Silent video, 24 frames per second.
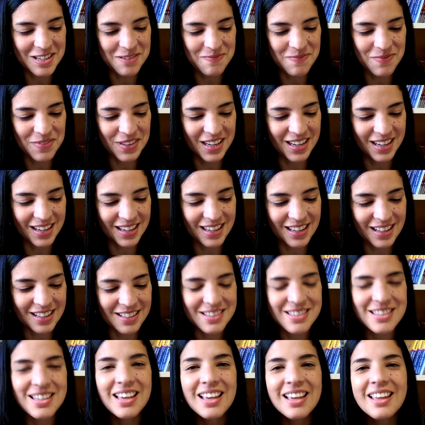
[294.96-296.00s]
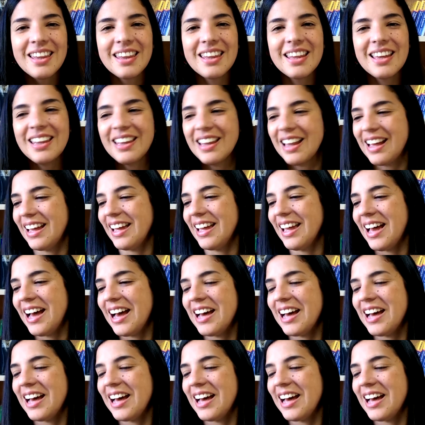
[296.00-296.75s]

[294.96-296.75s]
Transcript: something else. Then I